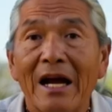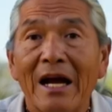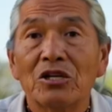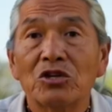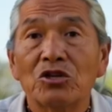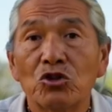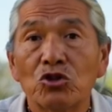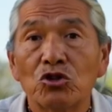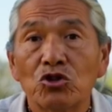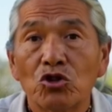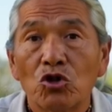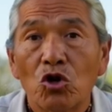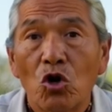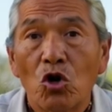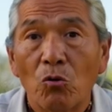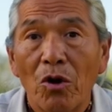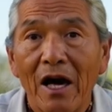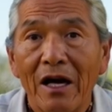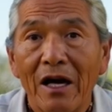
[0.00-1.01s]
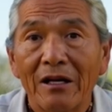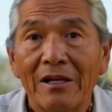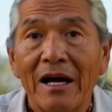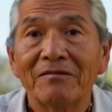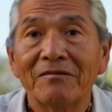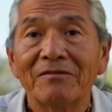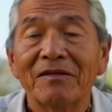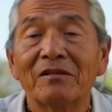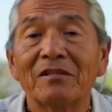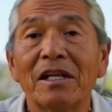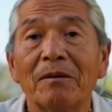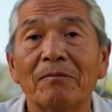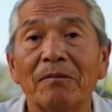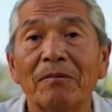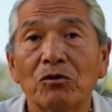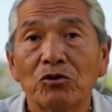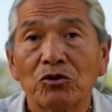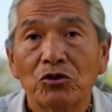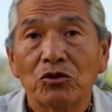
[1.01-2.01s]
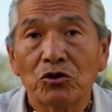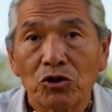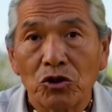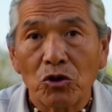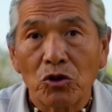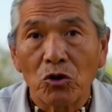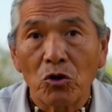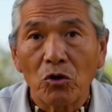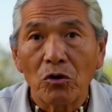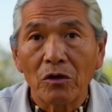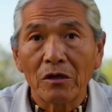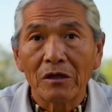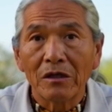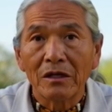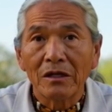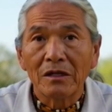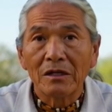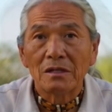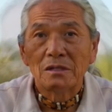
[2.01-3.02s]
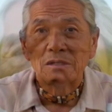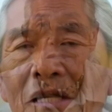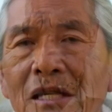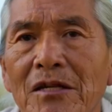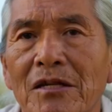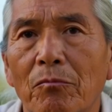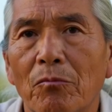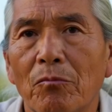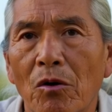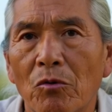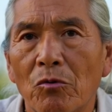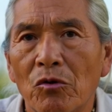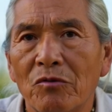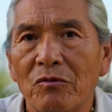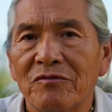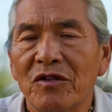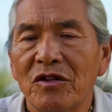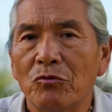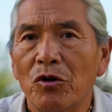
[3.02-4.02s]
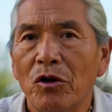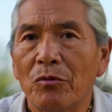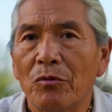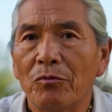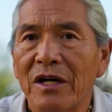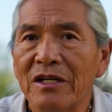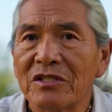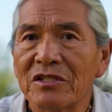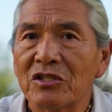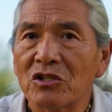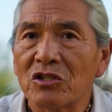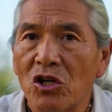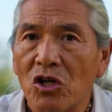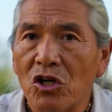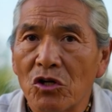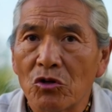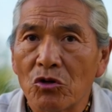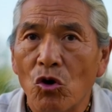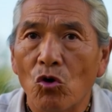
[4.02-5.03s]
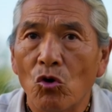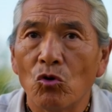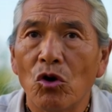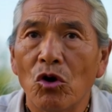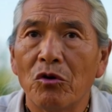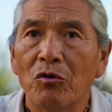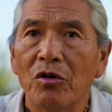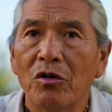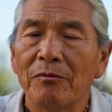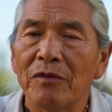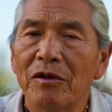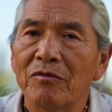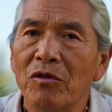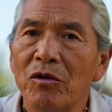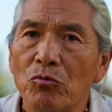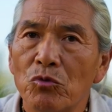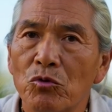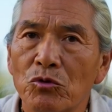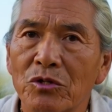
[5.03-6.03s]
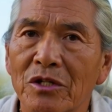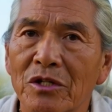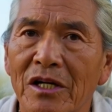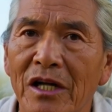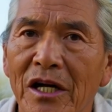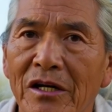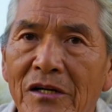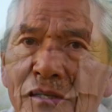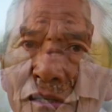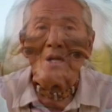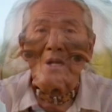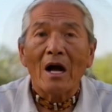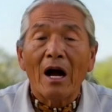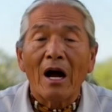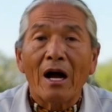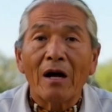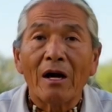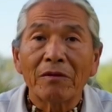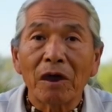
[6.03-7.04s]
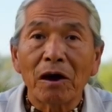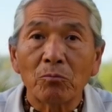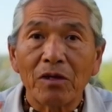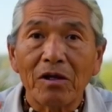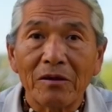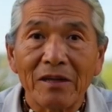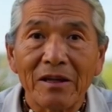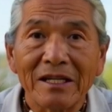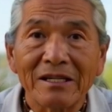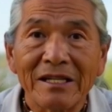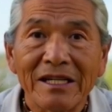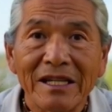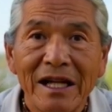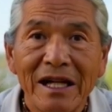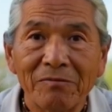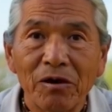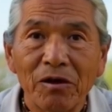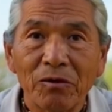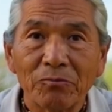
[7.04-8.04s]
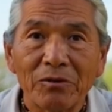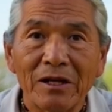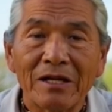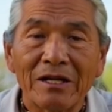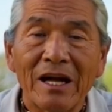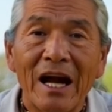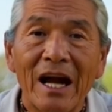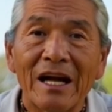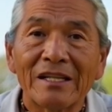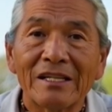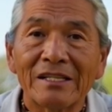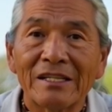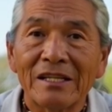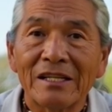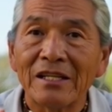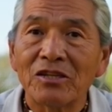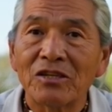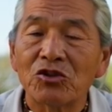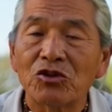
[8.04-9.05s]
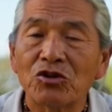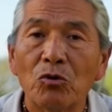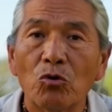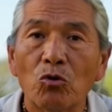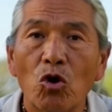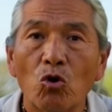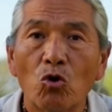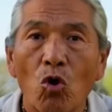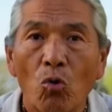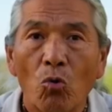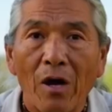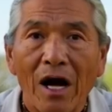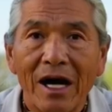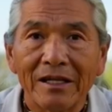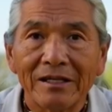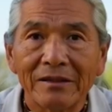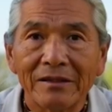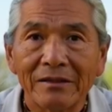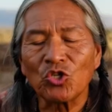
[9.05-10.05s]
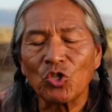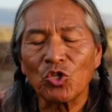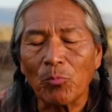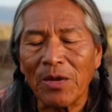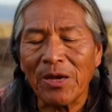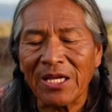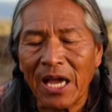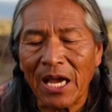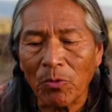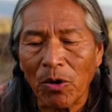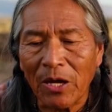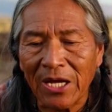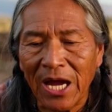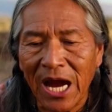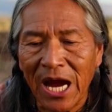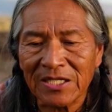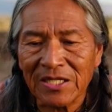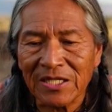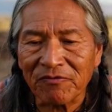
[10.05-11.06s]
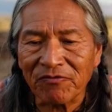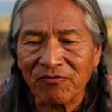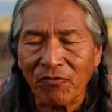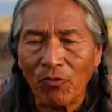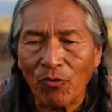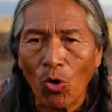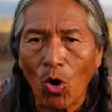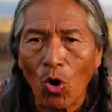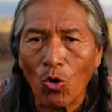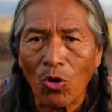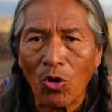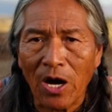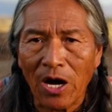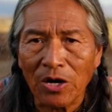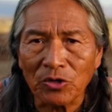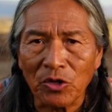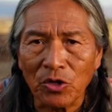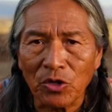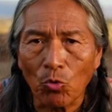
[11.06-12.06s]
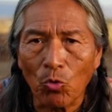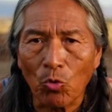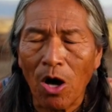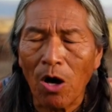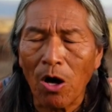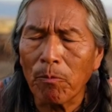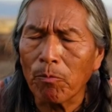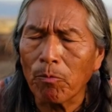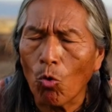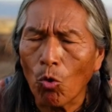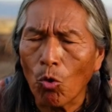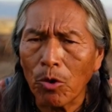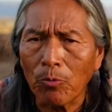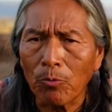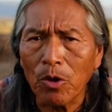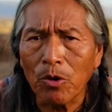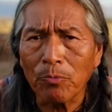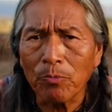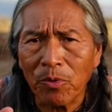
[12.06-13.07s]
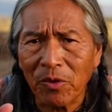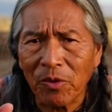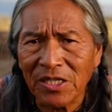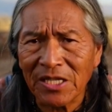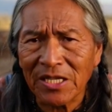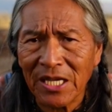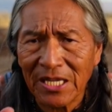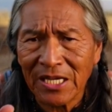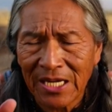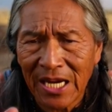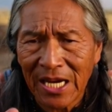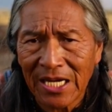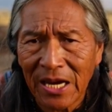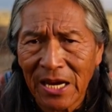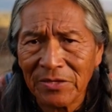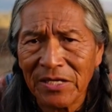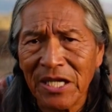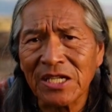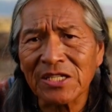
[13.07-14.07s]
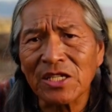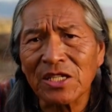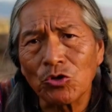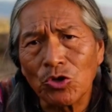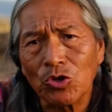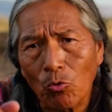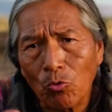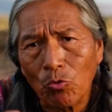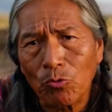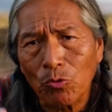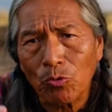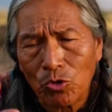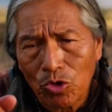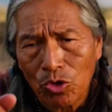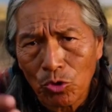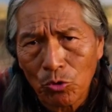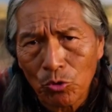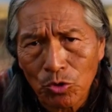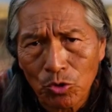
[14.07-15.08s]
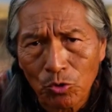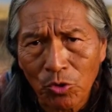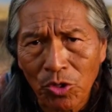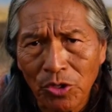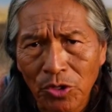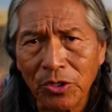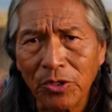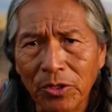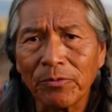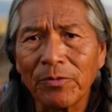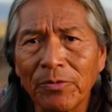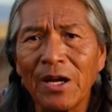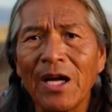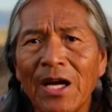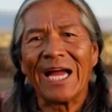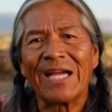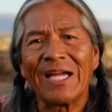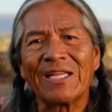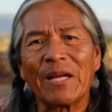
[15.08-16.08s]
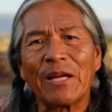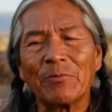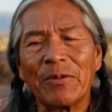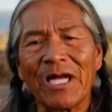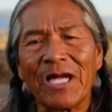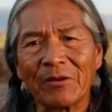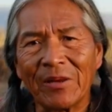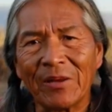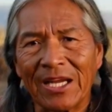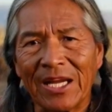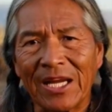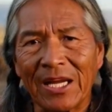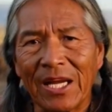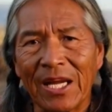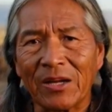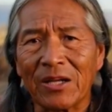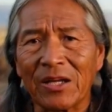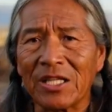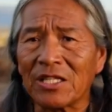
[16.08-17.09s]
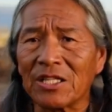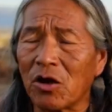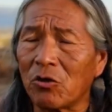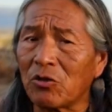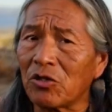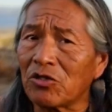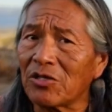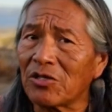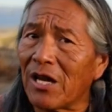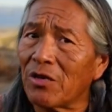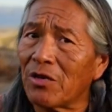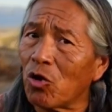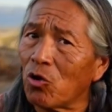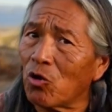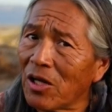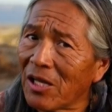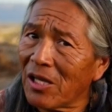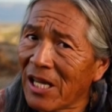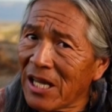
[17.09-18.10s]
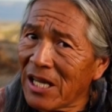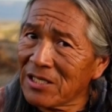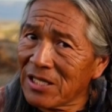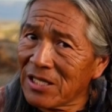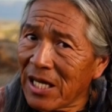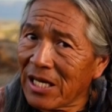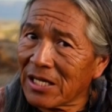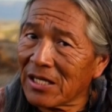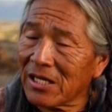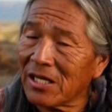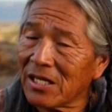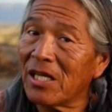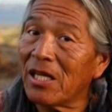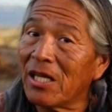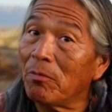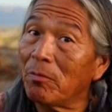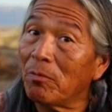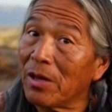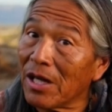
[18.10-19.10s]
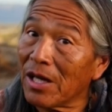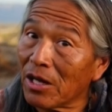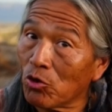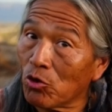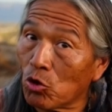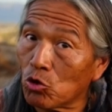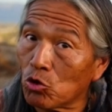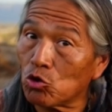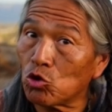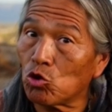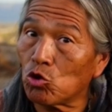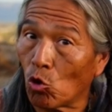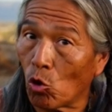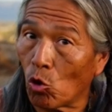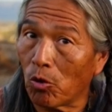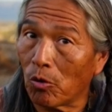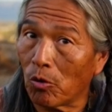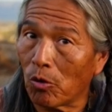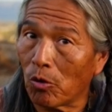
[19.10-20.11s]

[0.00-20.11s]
the traditional way, we have 13 months to a year. Each month is important for ceremonies and songs, coordinated with the moon cycles. Our people, the Dine, came from many clans, each with their own ways. spring equinox and the fall equinox are important, but for the Dine, many say October is the first month. Let me explain our calendar, starting with January Unaltered, meaning cook the snow.